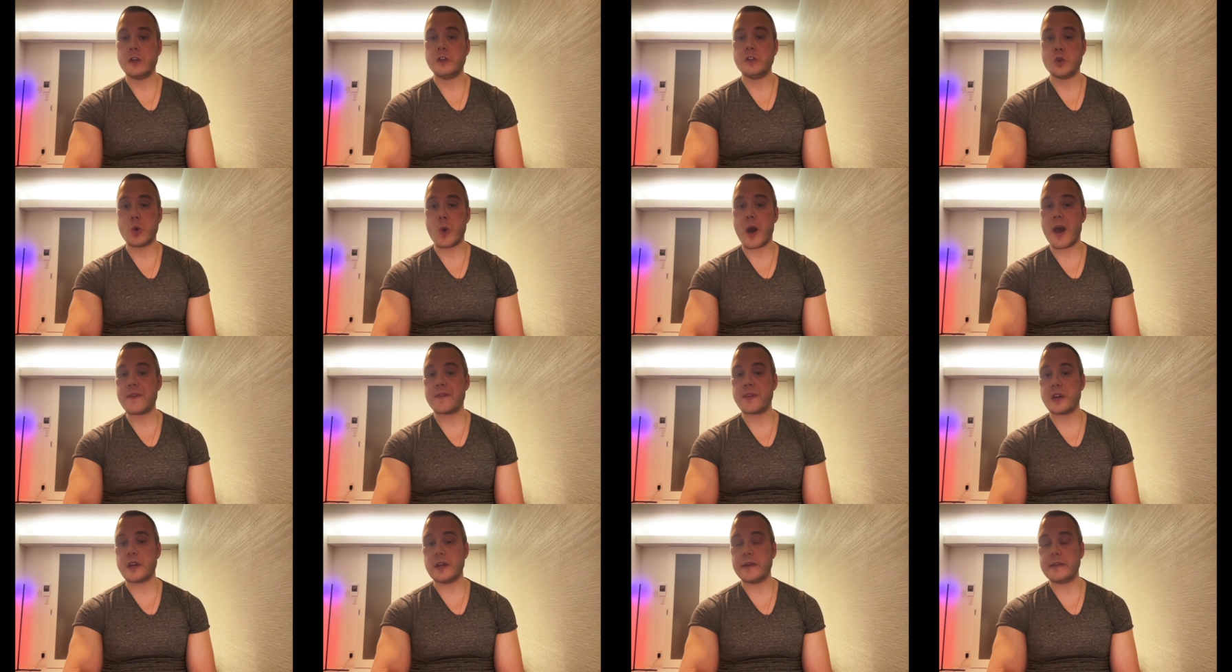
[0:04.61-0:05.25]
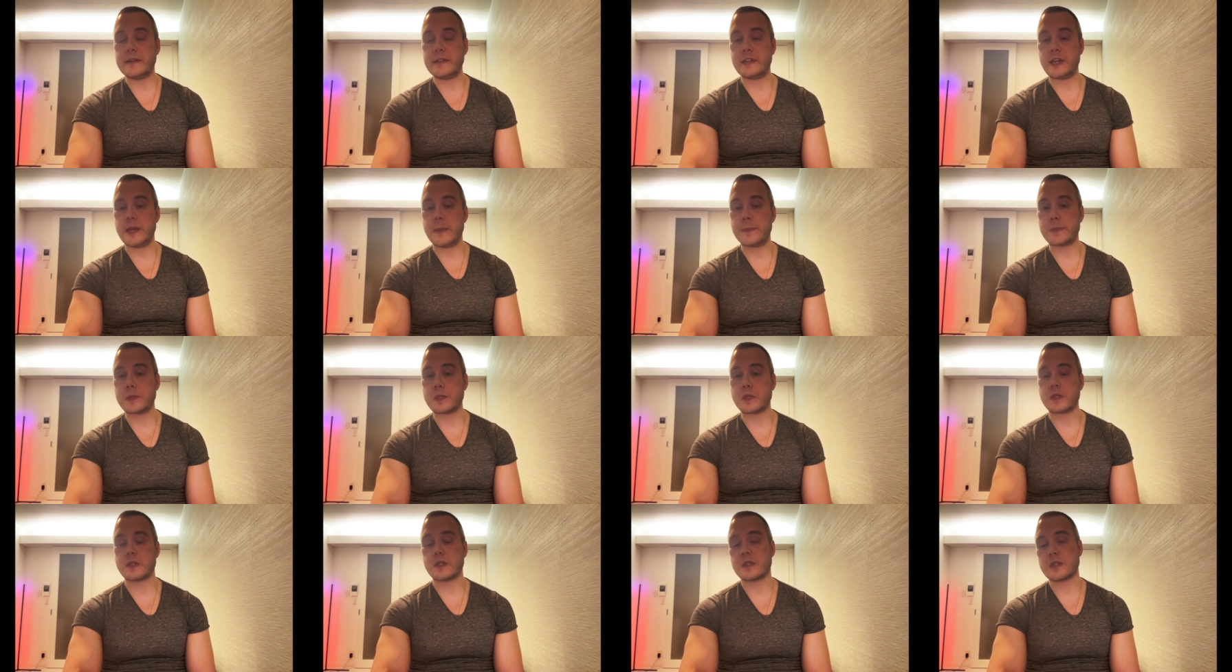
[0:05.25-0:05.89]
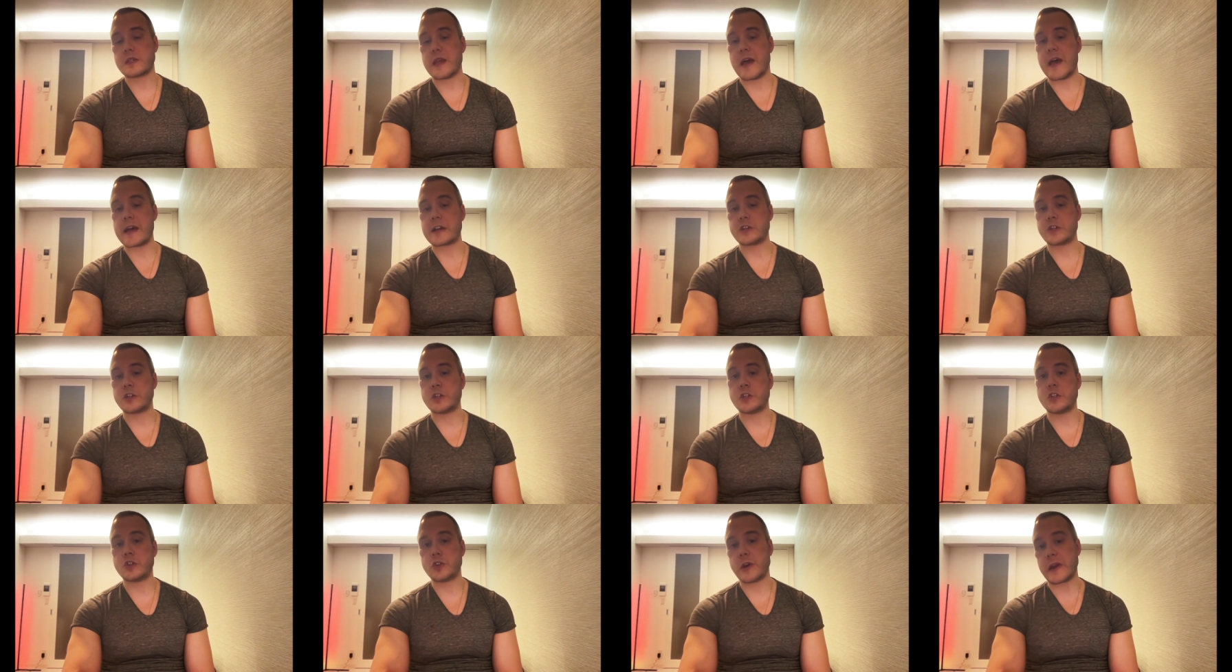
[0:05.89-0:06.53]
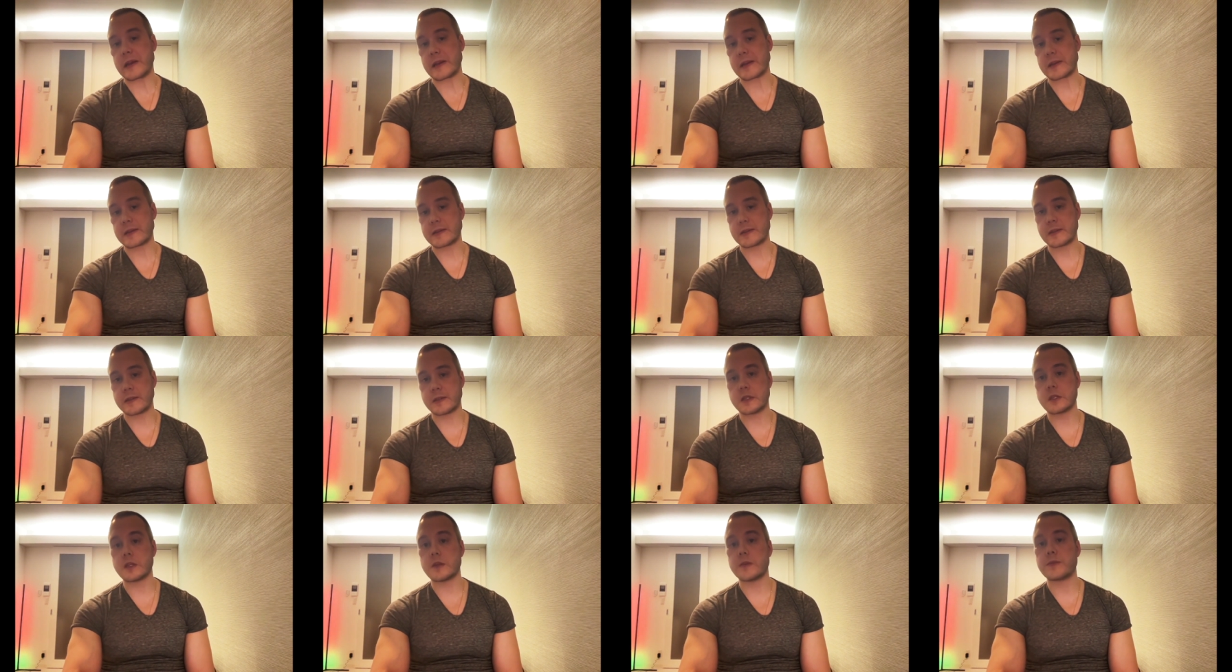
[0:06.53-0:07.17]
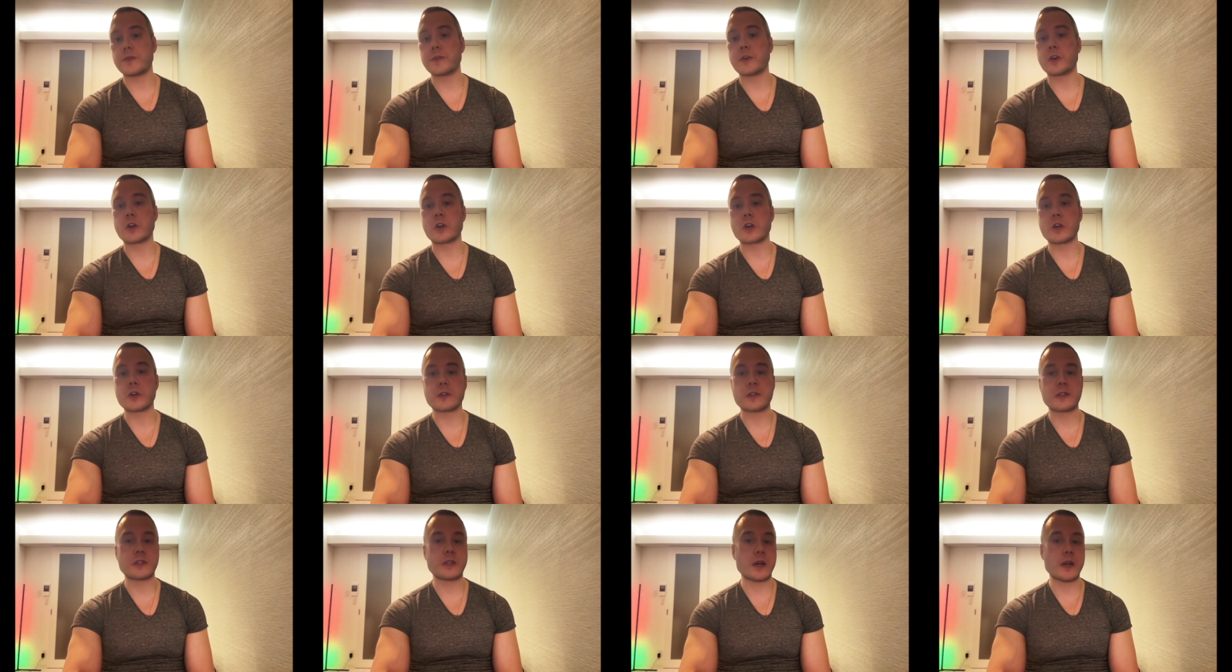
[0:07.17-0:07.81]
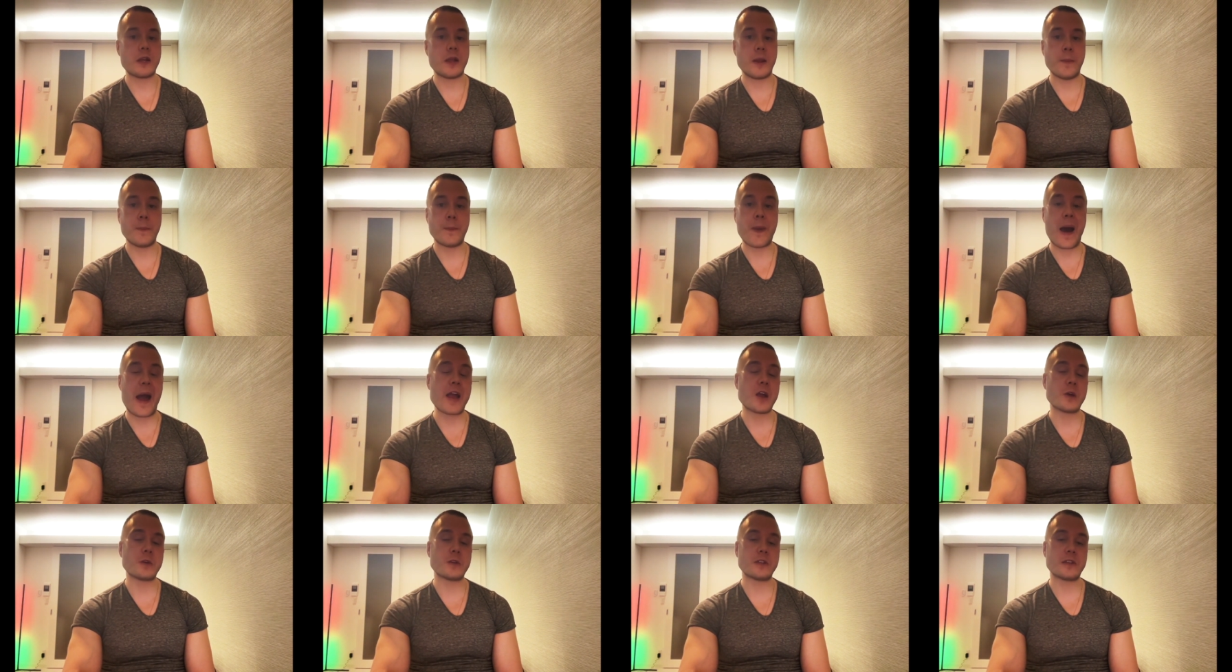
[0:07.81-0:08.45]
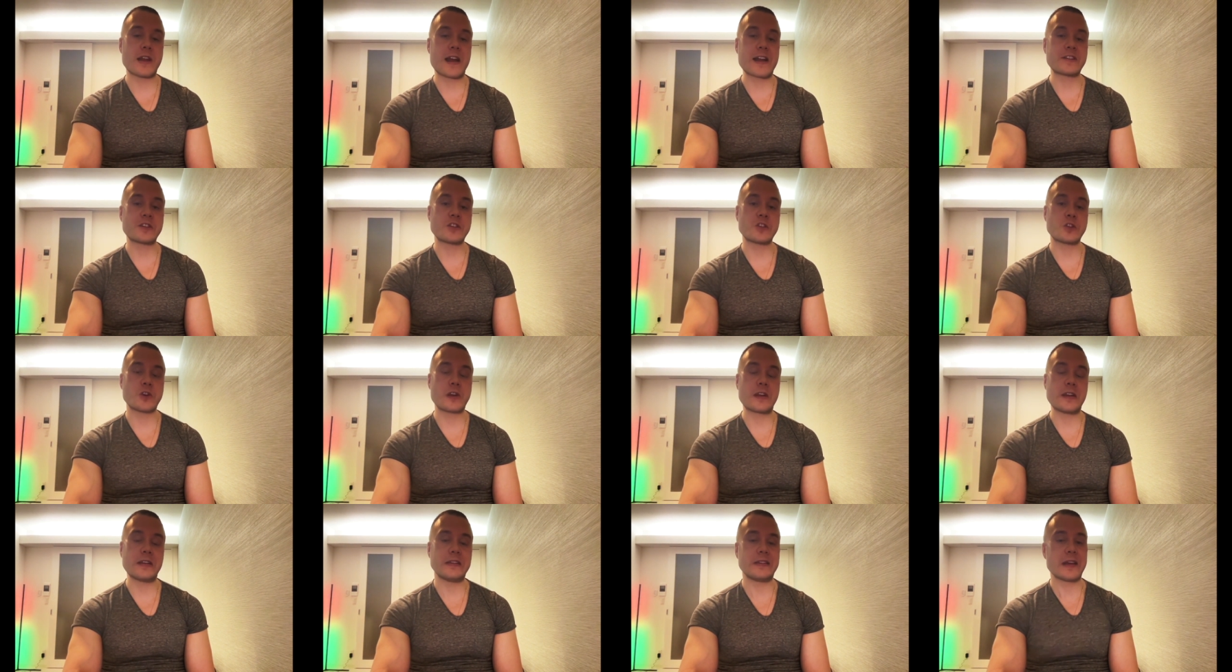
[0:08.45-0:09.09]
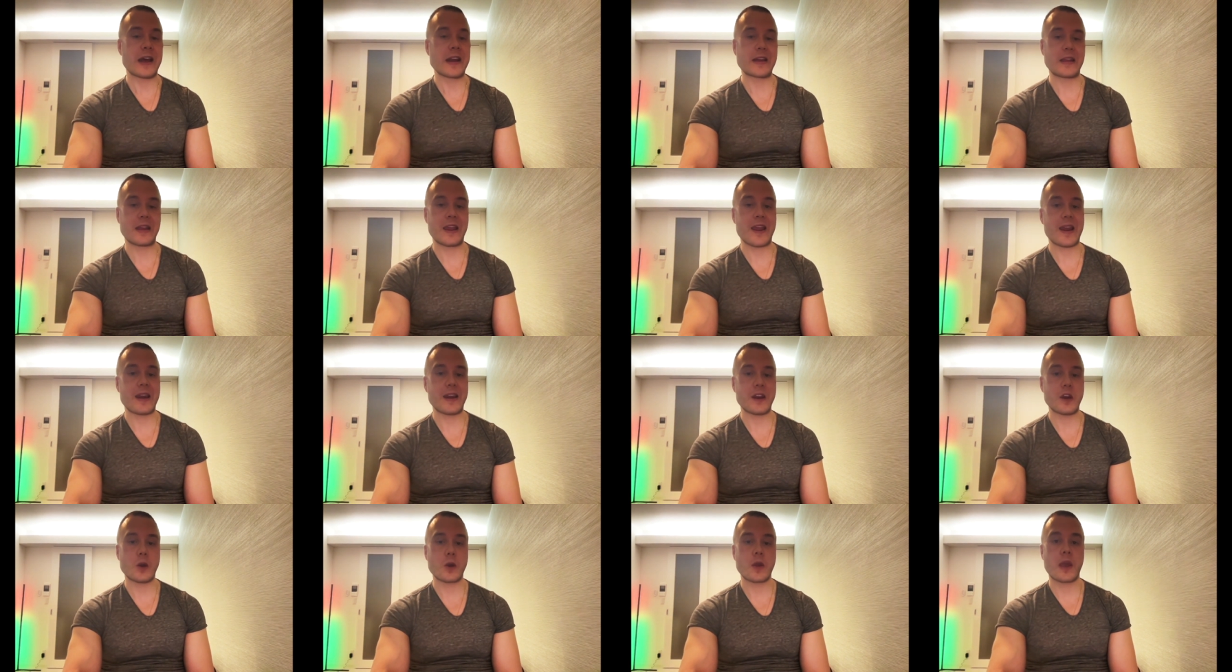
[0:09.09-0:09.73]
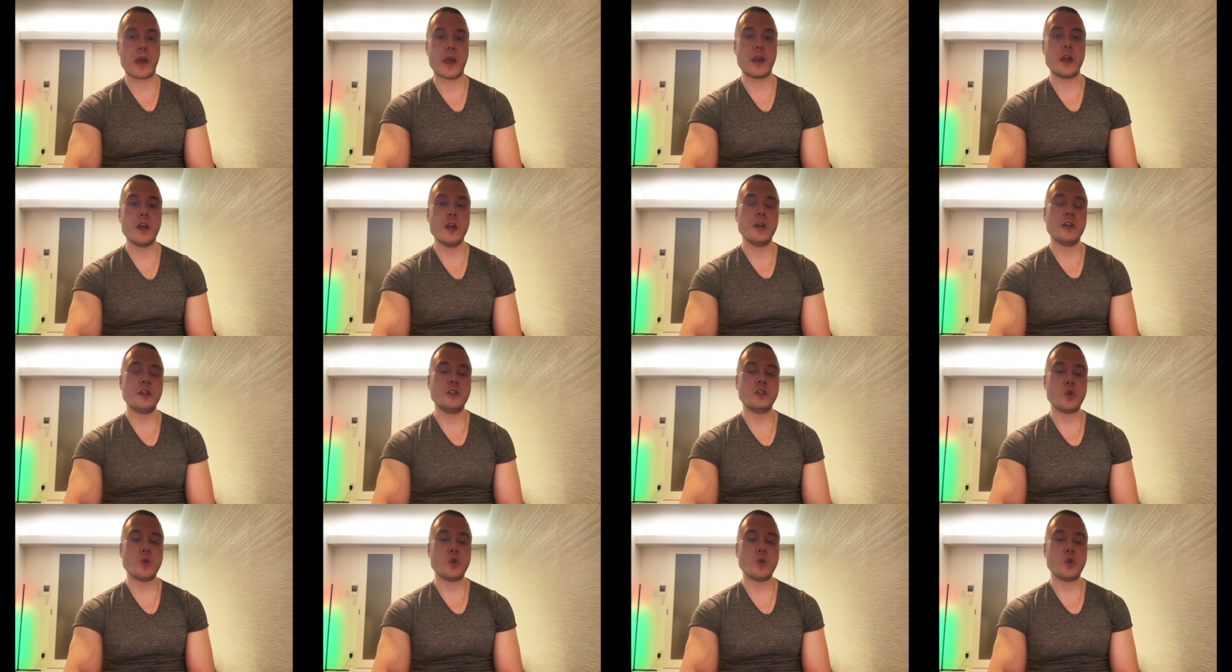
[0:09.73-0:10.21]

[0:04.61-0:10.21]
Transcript: do I have any tips / tricks for studying biostats during dedicated, okay?